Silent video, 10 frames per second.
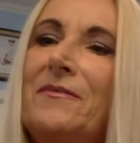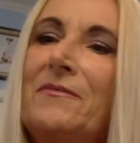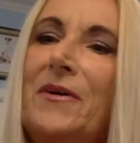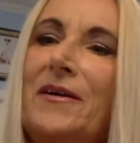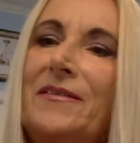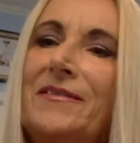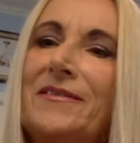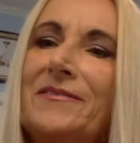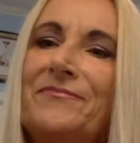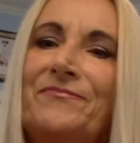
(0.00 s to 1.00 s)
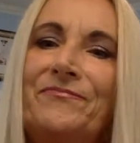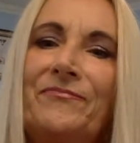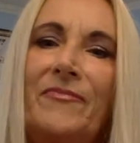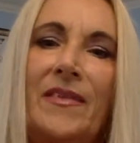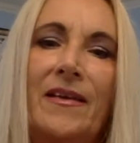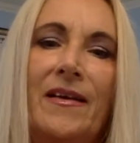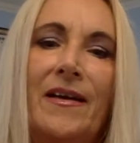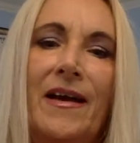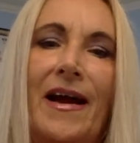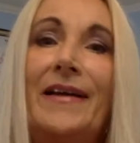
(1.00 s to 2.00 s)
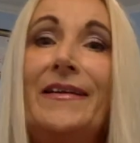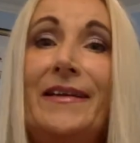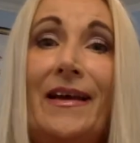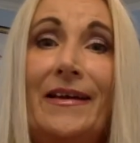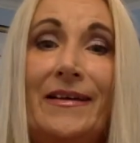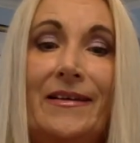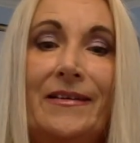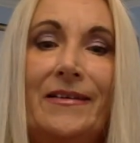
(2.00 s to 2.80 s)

I didn't like it.